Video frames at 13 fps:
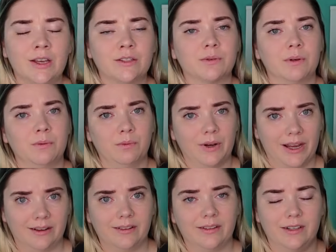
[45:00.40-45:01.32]
so I
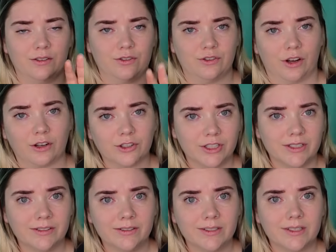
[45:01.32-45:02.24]
read the
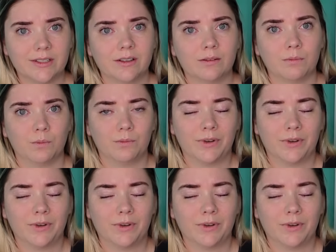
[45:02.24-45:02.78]
instructions mm,